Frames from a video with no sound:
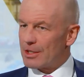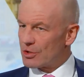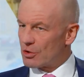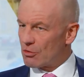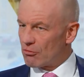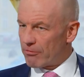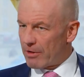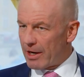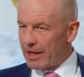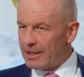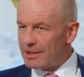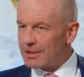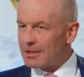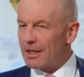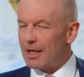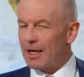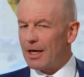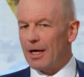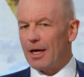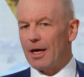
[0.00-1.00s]
That's
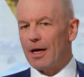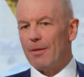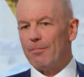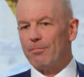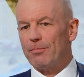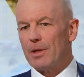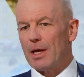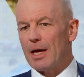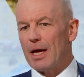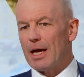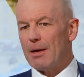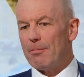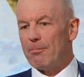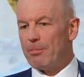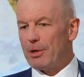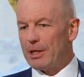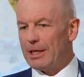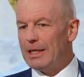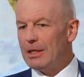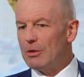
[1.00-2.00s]
great.
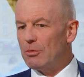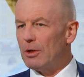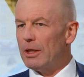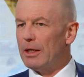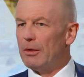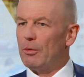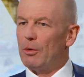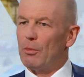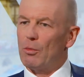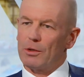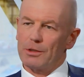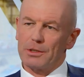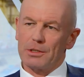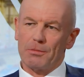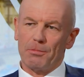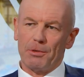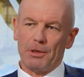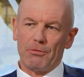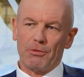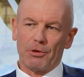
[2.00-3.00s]
But equally, we want
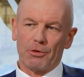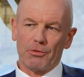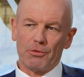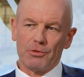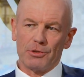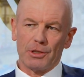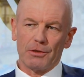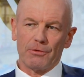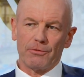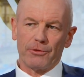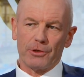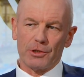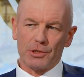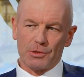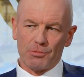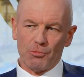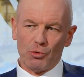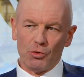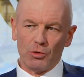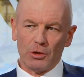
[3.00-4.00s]
to be recruiting for the
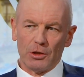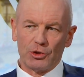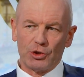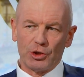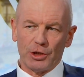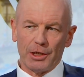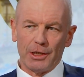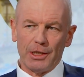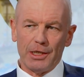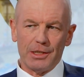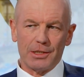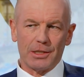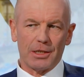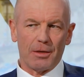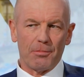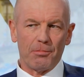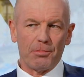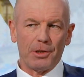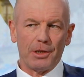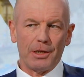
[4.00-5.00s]
smaller Chinese
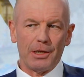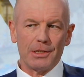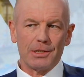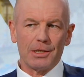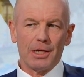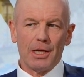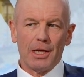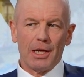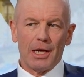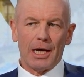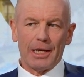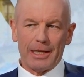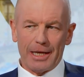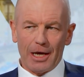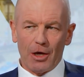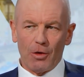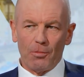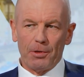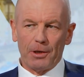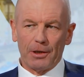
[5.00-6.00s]
companies and
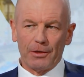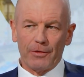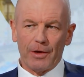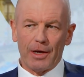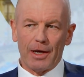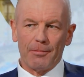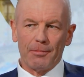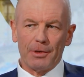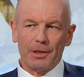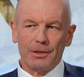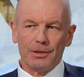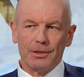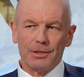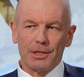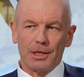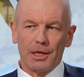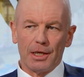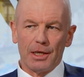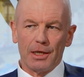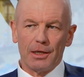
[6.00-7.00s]
helping them.
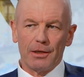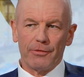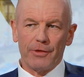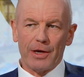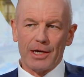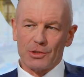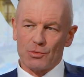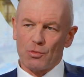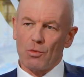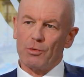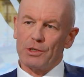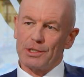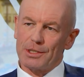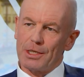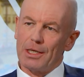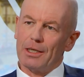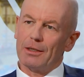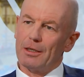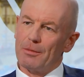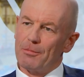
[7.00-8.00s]
And that's what we're
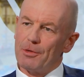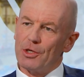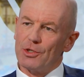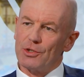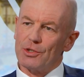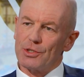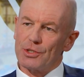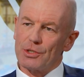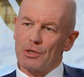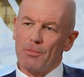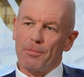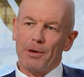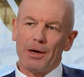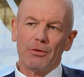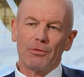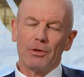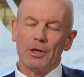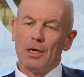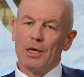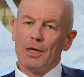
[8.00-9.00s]
seeing the emergence. So
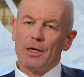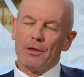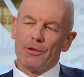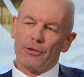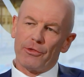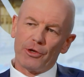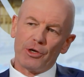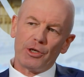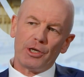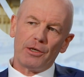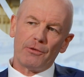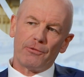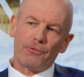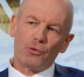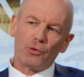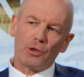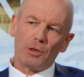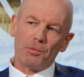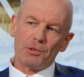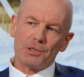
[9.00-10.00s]
about 30 to
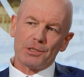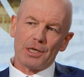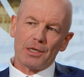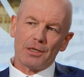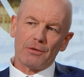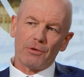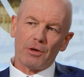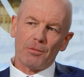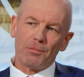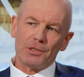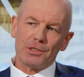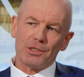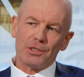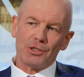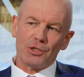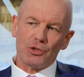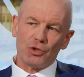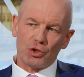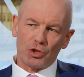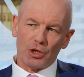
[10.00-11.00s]
40% of our
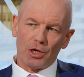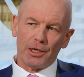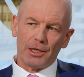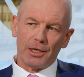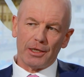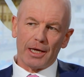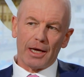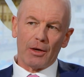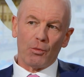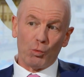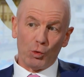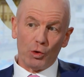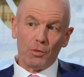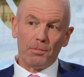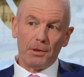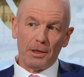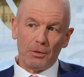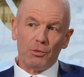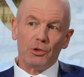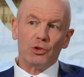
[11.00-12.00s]
business in China now
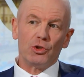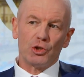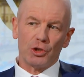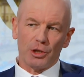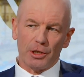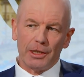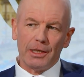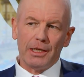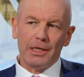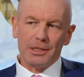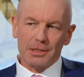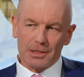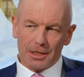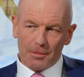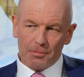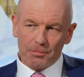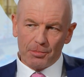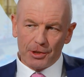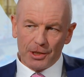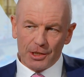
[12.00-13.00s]
would be with Chinese
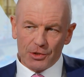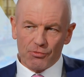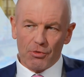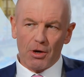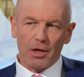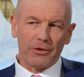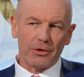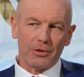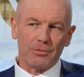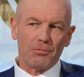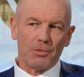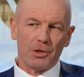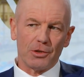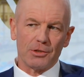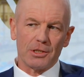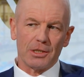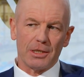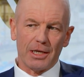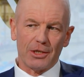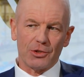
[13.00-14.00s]
companies rather than
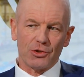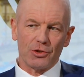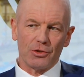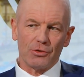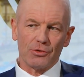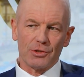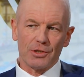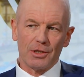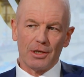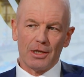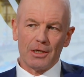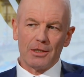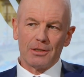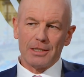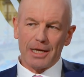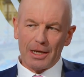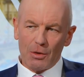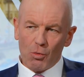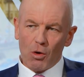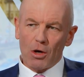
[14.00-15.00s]
multinationals.
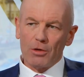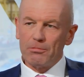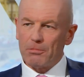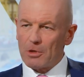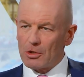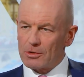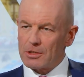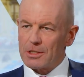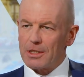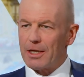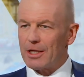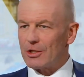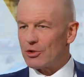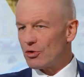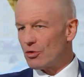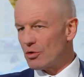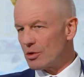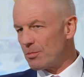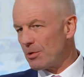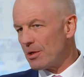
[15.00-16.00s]
Day one,
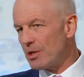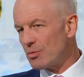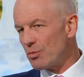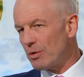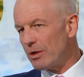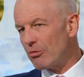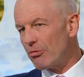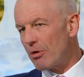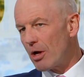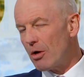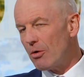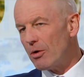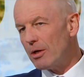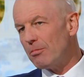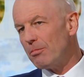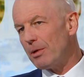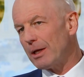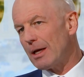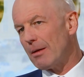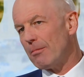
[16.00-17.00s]
multinationals, but as we grow
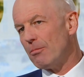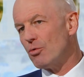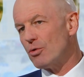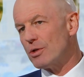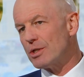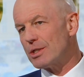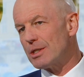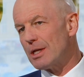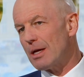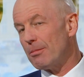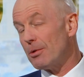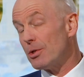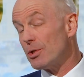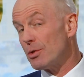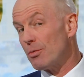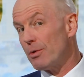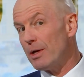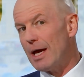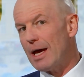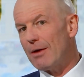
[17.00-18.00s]
and become more
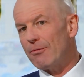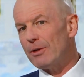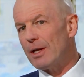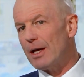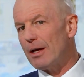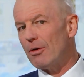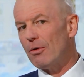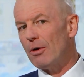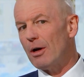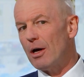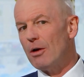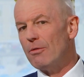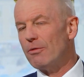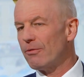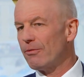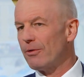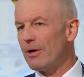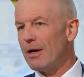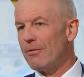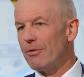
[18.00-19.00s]
established. So we have now
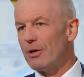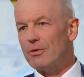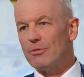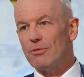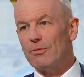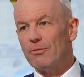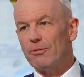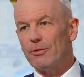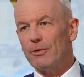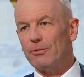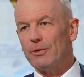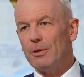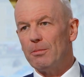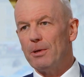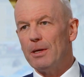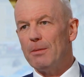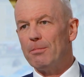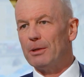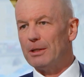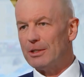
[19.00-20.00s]
over 550
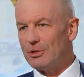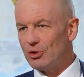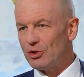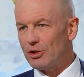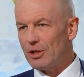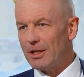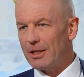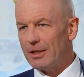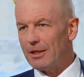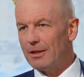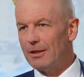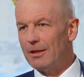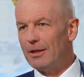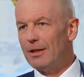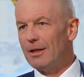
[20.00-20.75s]
people in China.